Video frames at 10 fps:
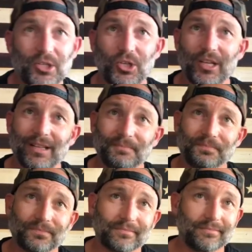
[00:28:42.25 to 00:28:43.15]
of shit.
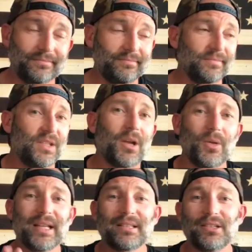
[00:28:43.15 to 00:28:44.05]
So
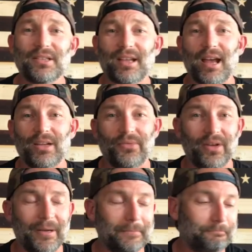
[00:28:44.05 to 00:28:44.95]
that's just kind
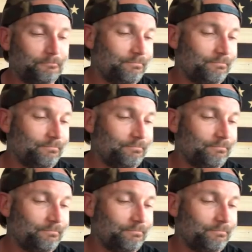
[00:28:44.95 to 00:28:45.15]
of,